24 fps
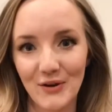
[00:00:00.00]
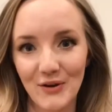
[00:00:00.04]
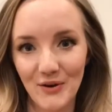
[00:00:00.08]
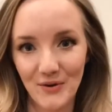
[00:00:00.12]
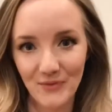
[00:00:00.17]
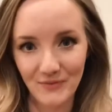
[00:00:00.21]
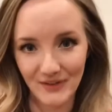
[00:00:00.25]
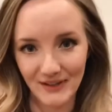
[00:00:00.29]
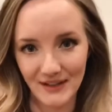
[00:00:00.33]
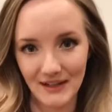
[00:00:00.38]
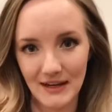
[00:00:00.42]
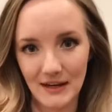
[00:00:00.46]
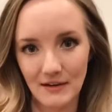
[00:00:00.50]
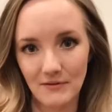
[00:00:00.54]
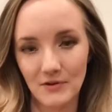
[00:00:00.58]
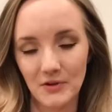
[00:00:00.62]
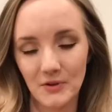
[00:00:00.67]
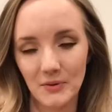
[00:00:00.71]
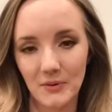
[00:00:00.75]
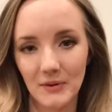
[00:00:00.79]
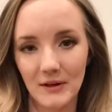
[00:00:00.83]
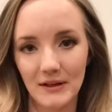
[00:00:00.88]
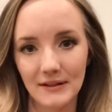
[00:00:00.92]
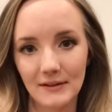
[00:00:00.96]
Hopefully it gave
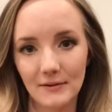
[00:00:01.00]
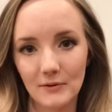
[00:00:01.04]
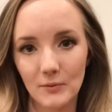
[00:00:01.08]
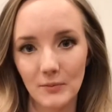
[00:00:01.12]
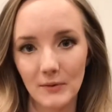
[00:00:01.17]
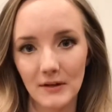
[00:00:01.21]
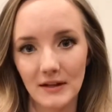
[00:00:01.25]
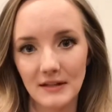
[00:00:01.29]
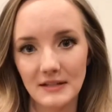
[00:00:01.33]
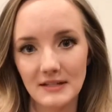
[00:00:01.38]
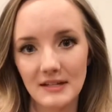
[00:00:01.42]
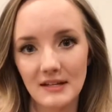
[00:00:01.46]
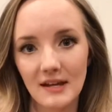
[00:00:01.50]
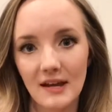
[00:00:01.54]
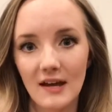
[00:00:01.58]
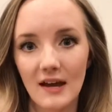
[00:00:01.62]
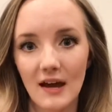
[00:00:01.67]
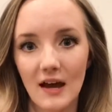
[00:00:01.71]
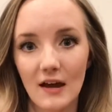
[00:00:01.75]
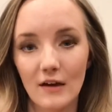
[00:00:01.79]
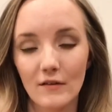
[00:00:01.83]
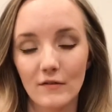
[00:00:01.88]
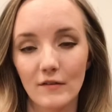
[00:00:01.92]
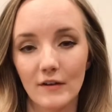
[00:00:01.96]
you a little bit
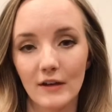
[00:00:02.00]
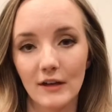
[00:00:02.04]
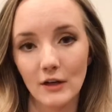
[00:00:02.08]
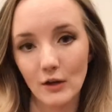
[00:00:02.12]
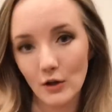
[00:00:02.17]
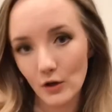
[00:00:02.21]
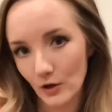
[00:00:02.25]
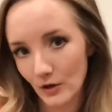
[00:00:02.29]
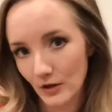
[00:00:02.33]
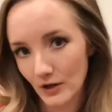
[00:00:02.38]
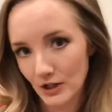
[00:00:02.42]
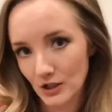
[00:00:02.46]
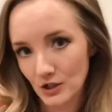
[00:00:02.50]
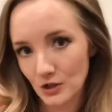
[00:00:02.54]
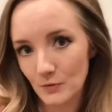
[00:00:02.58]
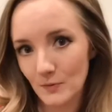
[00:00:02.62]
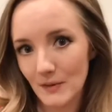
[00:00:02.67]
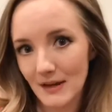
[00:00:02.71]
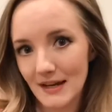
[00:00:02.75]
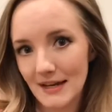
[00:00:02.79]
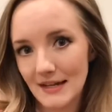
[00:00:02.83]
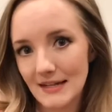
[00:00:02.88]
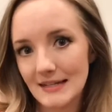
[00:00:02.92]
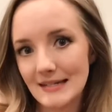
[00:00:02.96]
of
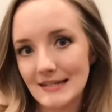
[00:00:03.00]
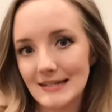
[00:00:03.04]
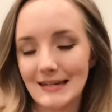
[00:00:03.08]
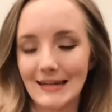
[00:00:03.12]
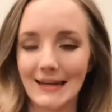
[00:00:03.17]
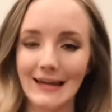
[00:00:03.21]
encouragement,